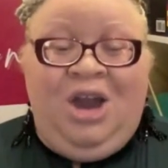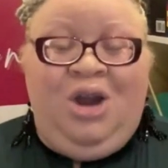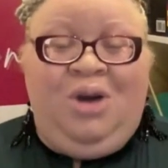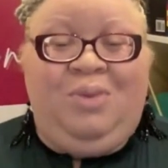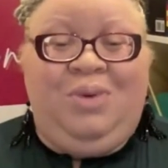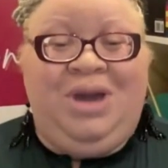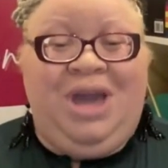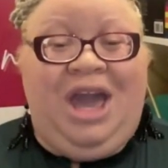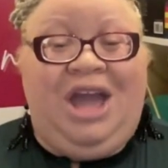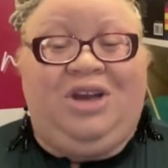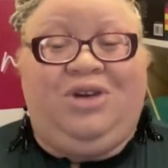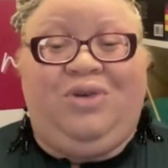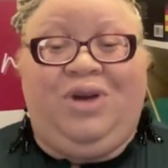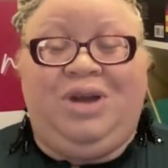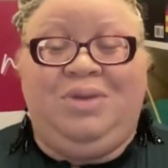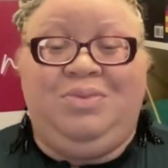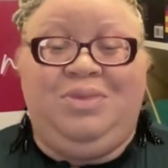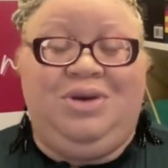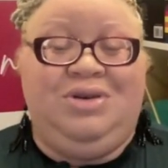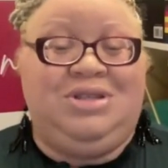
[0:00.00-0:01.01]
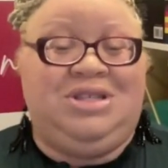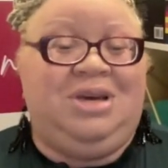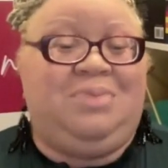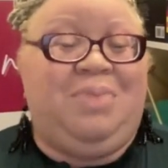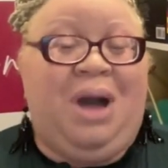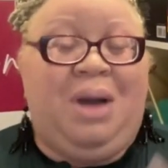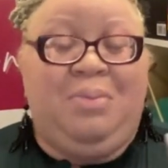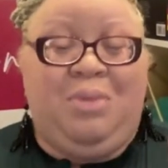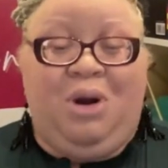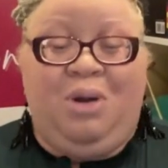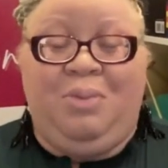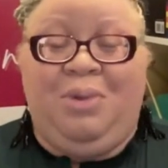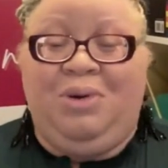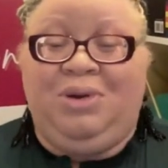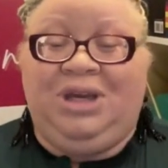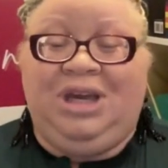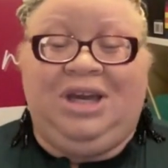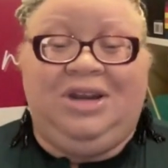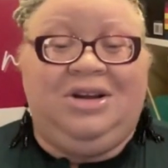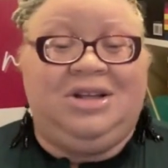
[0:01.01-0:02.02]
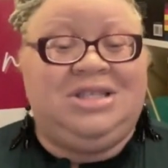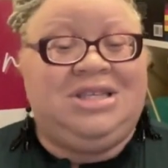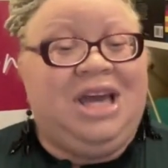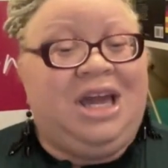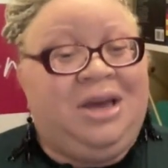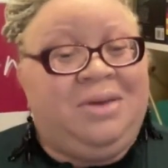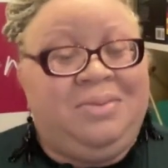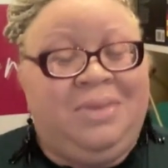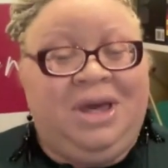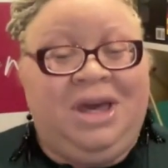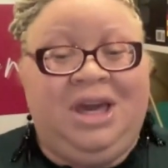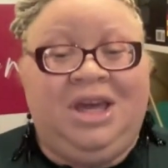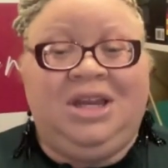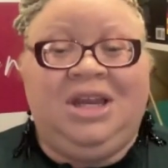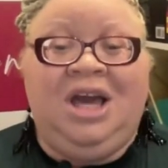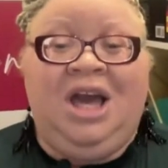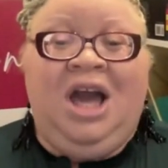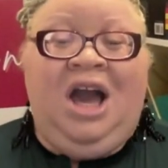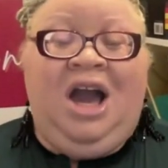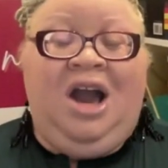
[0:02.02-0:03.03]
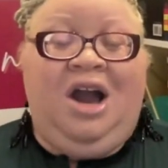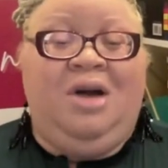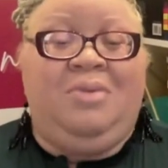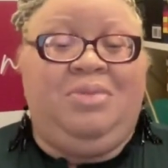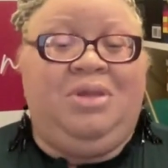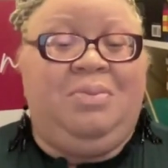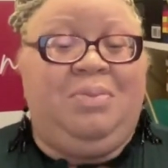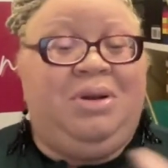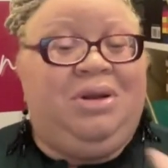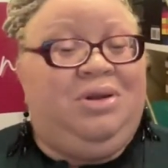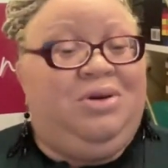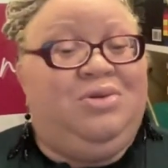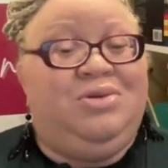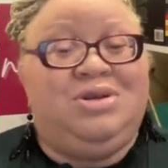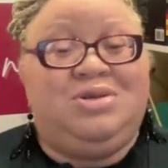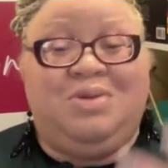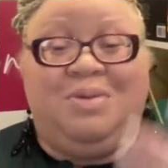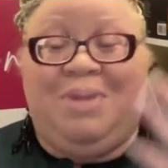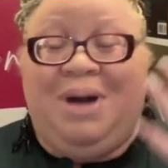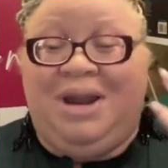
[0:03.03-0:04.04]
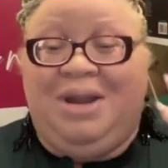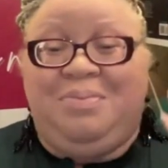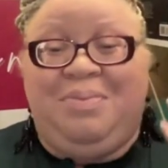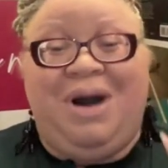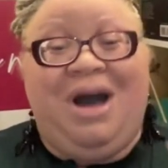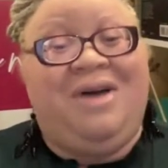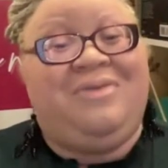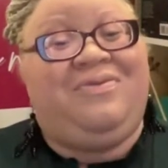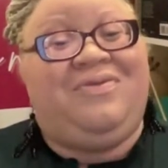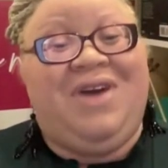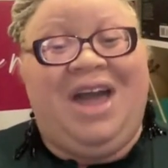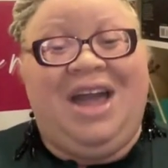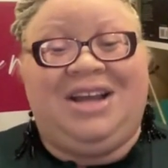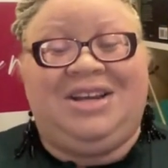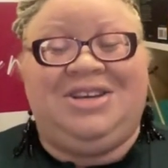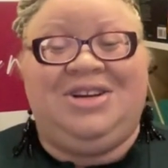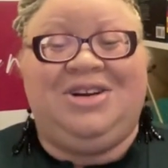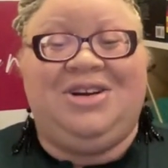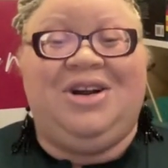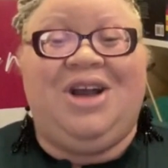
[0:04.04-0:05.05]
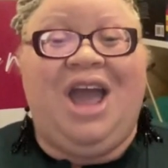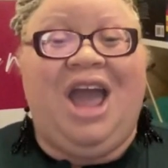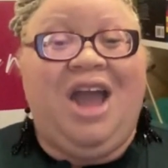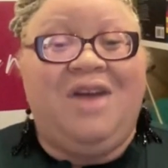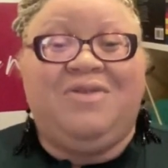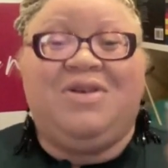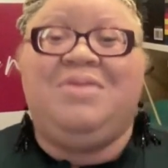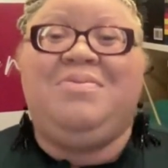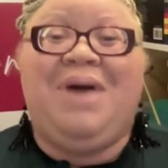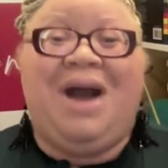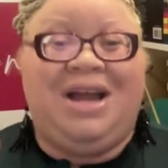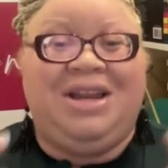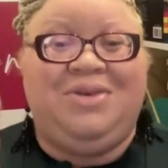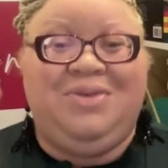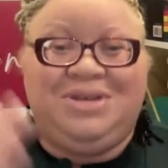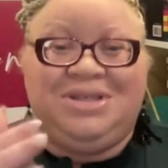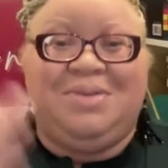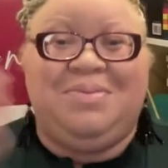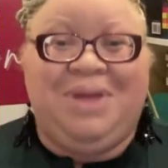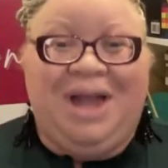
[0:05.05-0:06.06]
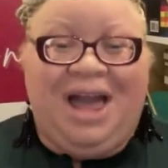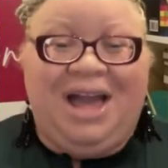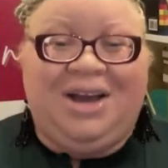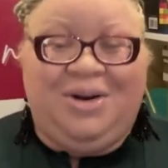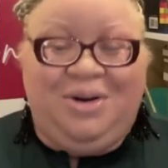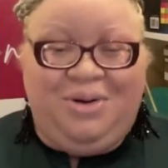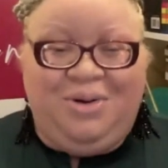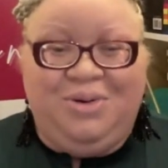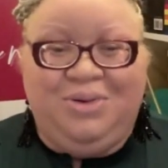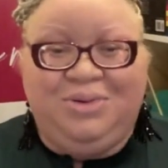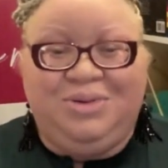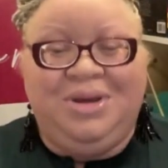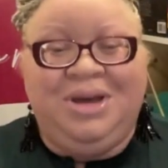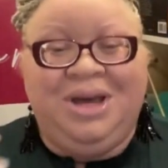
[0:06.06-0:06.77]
We had great music by Barboni Entertainment. The balloons were by the Pop Factor. Everybody was a black owned